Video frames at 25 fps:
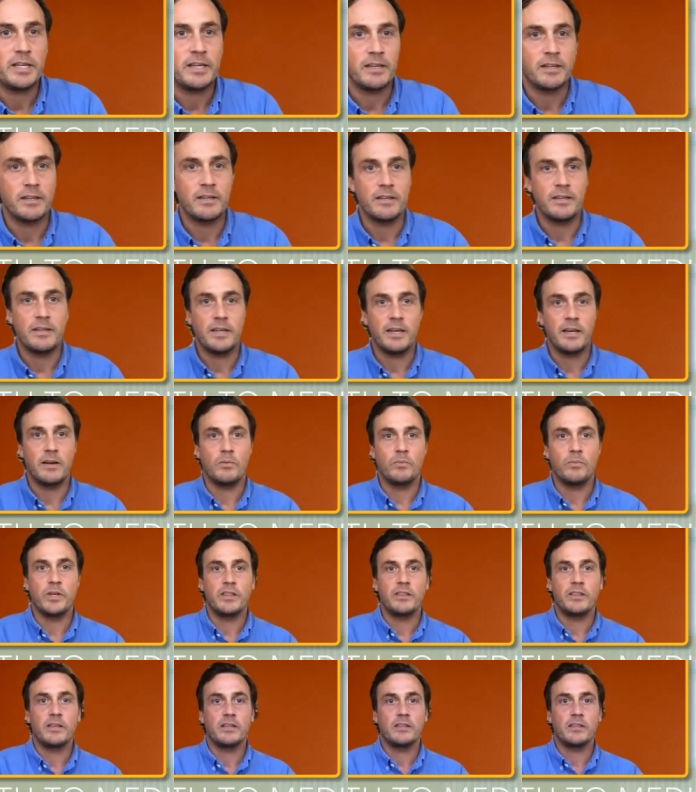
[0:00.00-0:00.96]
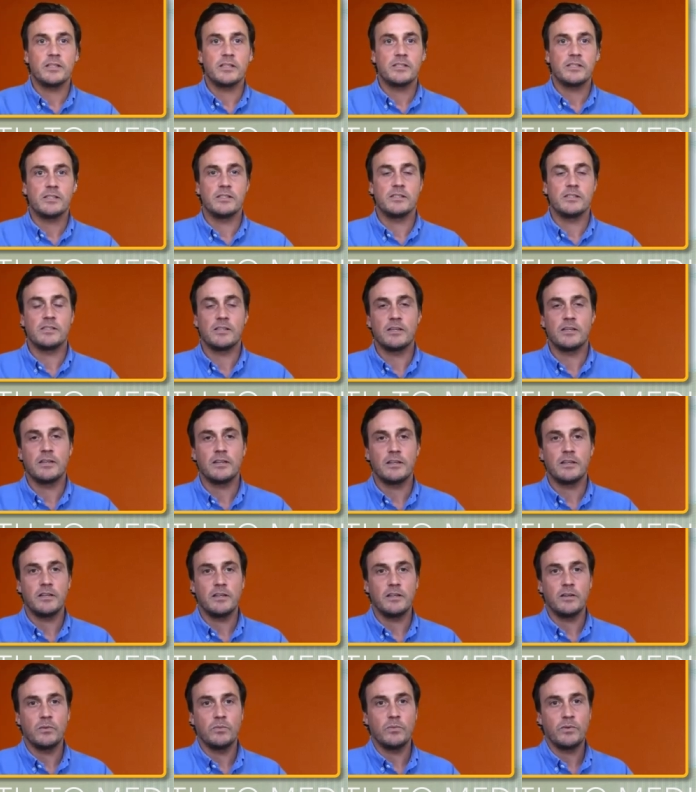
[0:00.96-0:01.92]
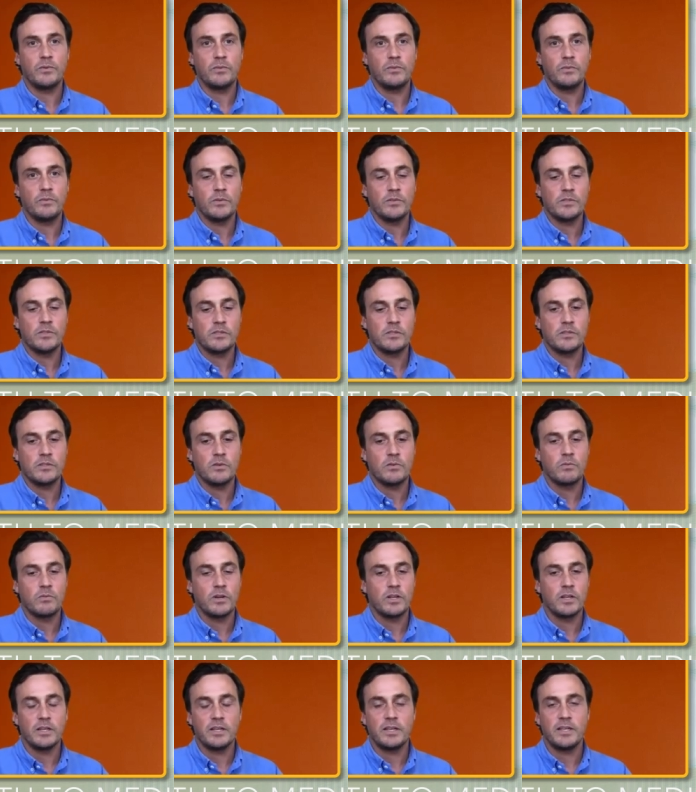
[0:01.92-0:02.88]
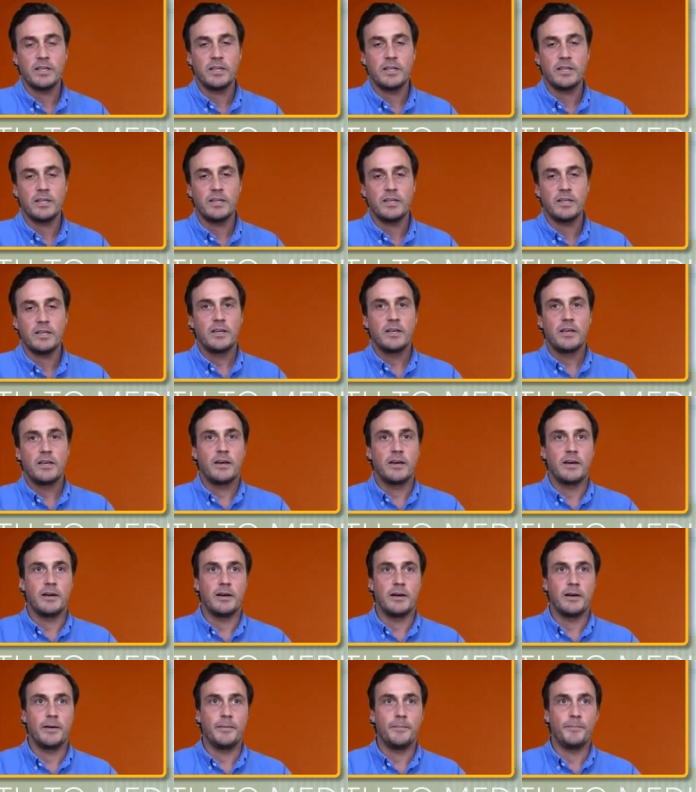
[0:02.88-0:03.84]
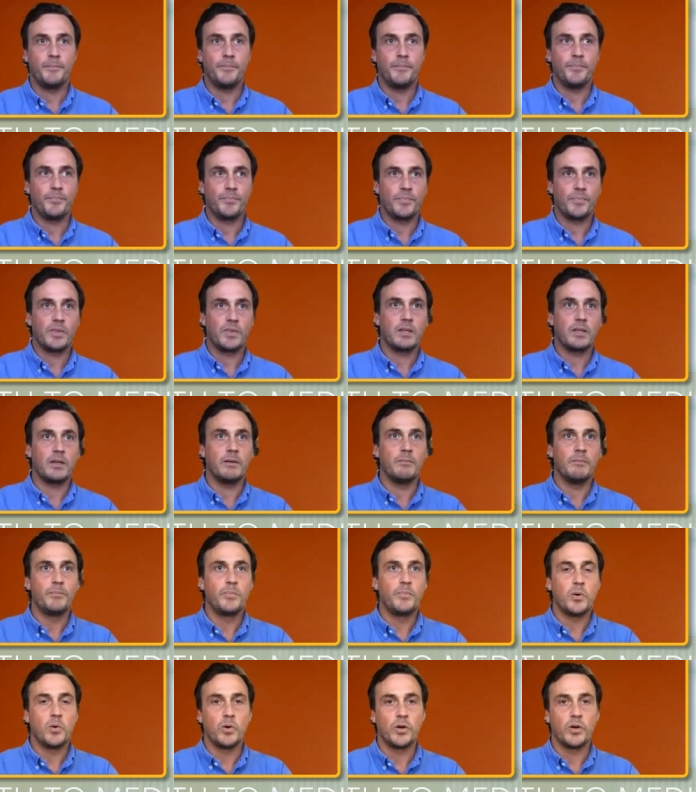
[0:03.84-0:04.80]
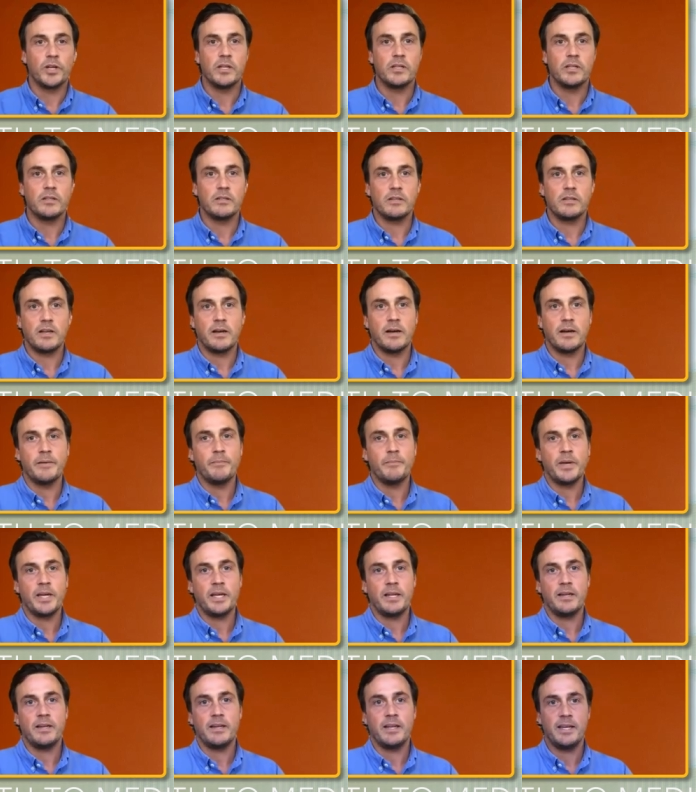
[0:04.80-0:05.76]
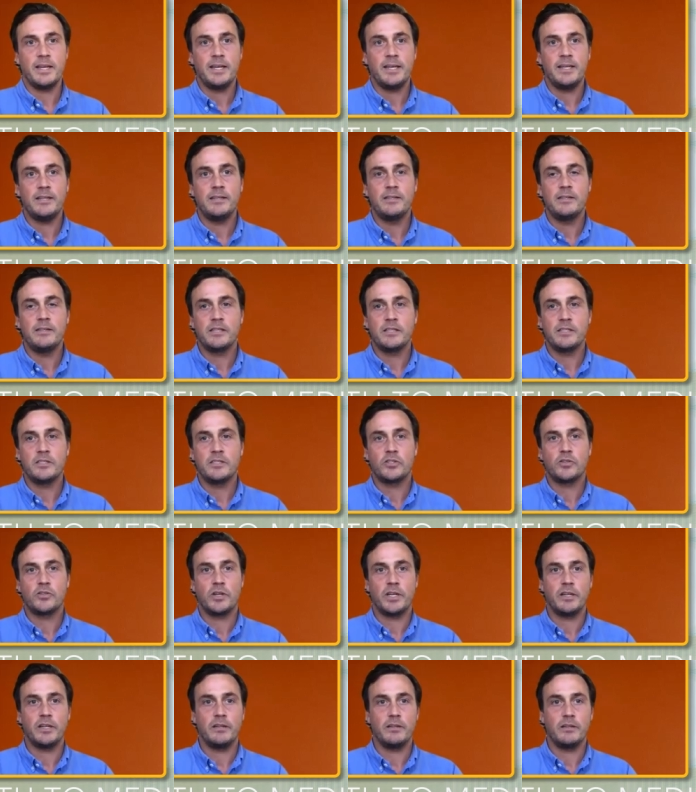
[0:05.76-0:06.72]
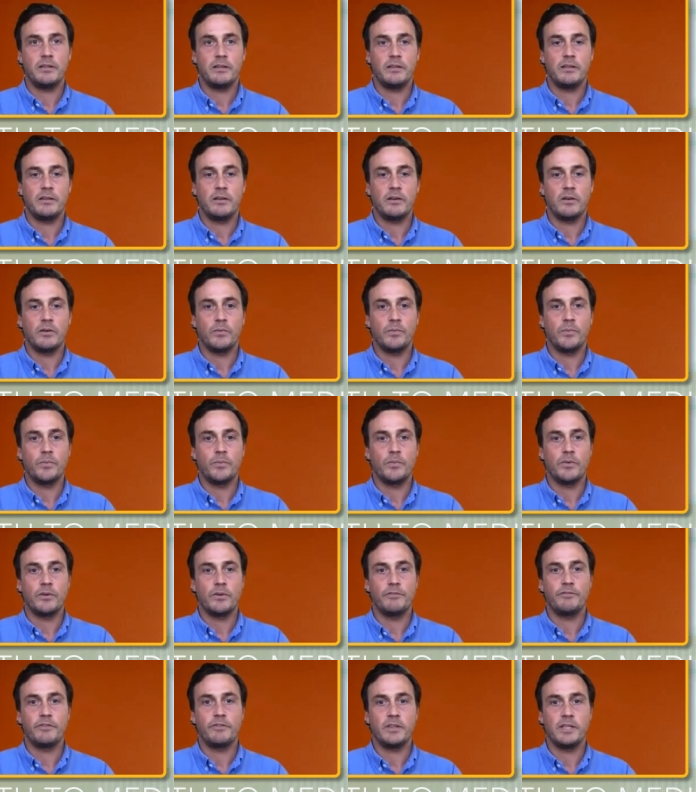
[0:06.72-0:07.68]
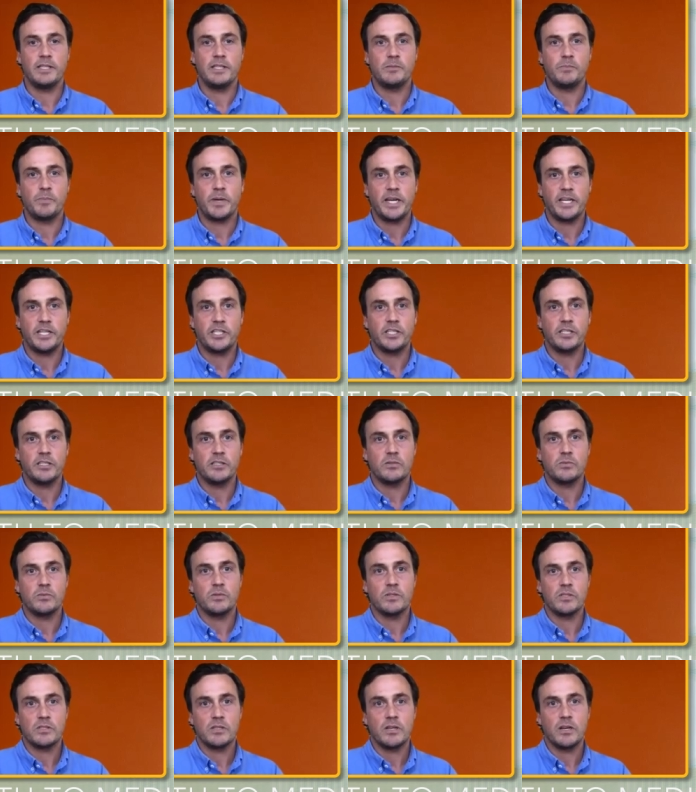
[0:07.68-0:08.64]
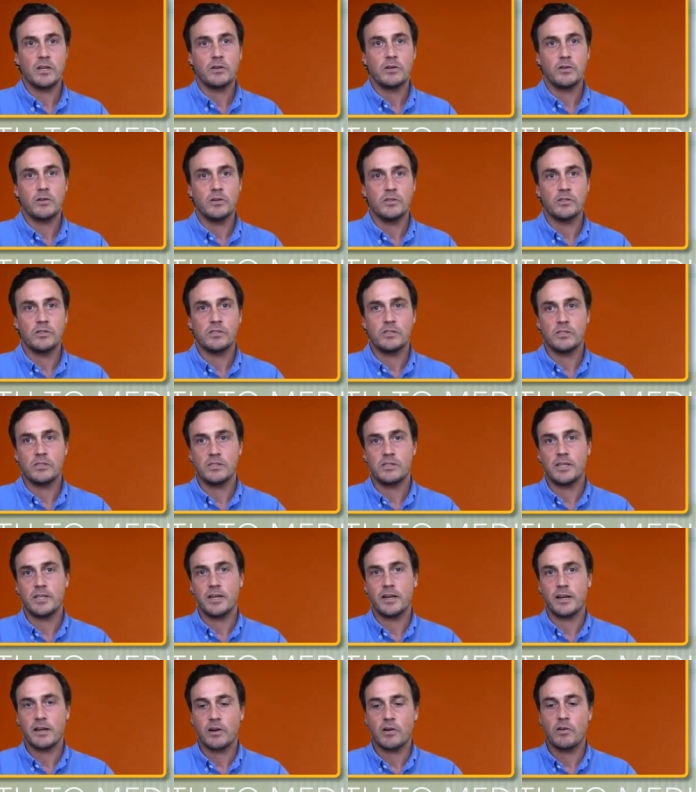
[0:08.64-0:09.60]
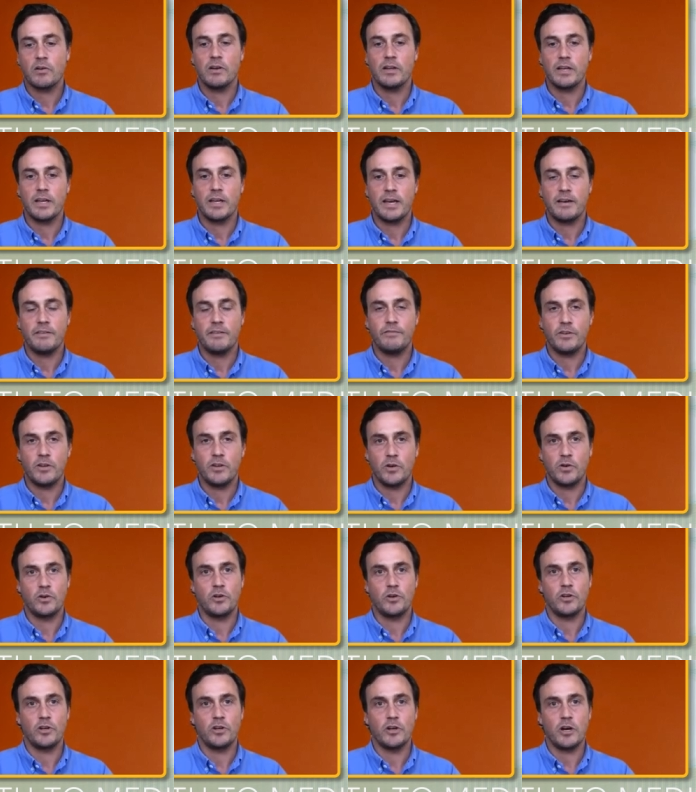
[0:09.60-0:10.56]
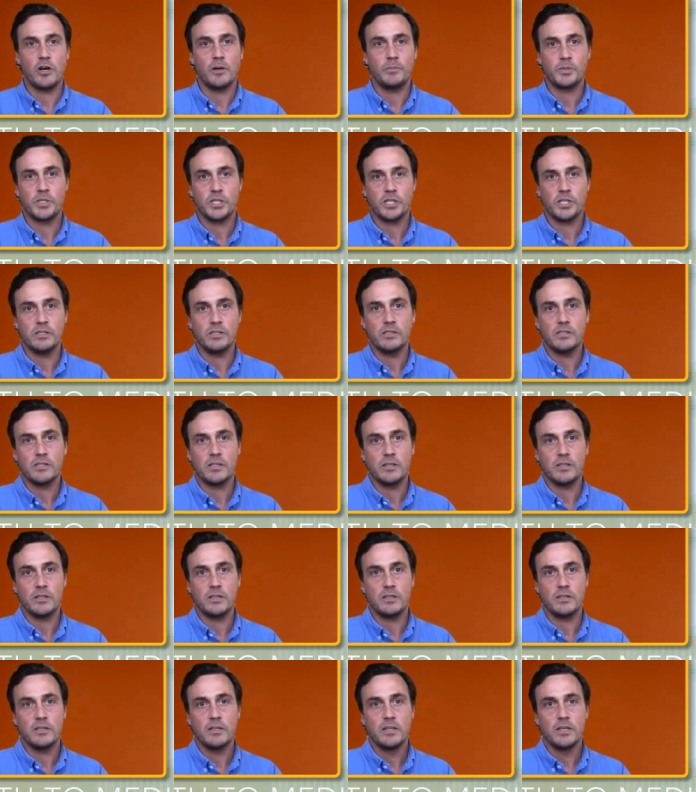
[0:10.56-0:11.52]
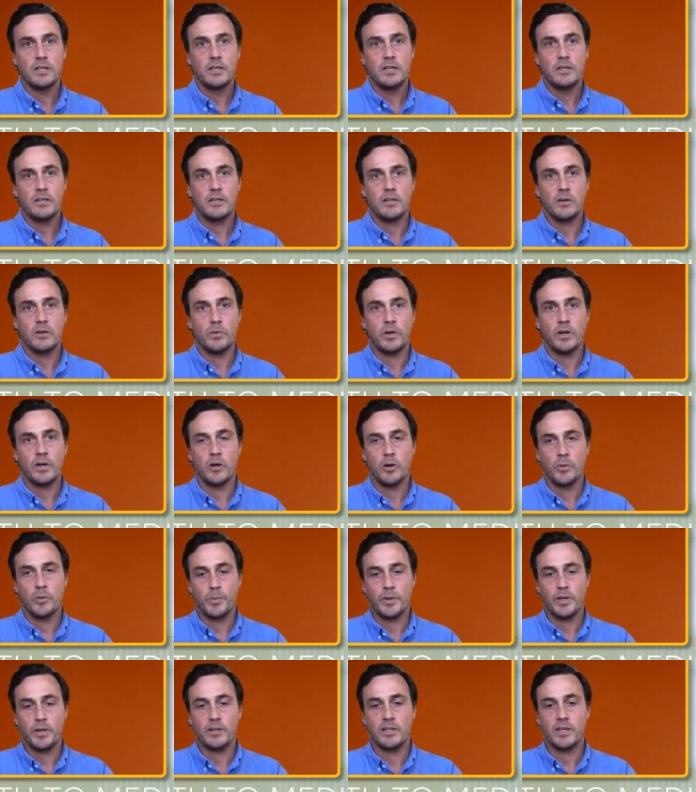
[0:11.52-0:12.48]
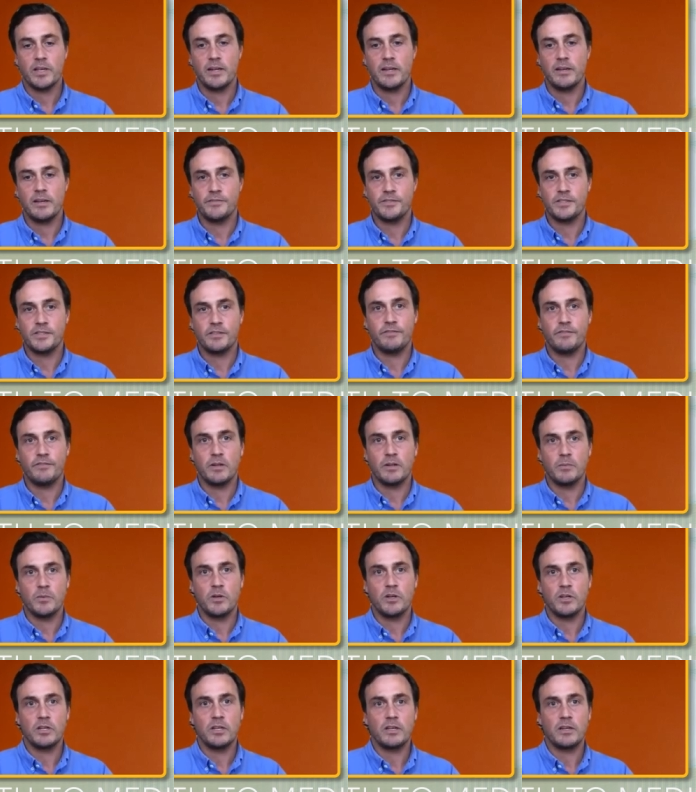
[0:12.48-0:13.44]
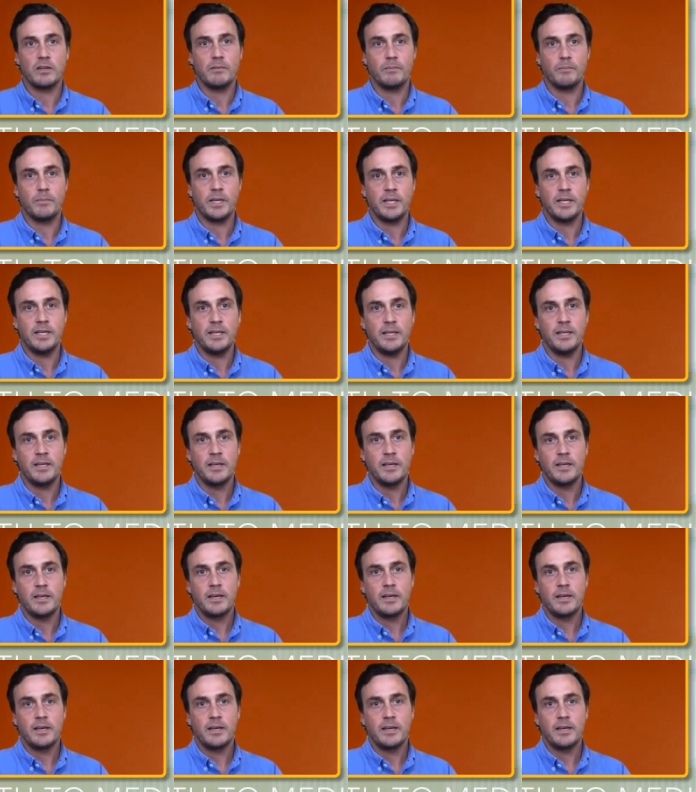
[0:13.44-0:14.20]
And yeah, we think this is a you know this is a really um, important unmet need to treat you know for these patients with sarcoidosis that currently have no good options and you know, we're hoping that if efzofitimod can be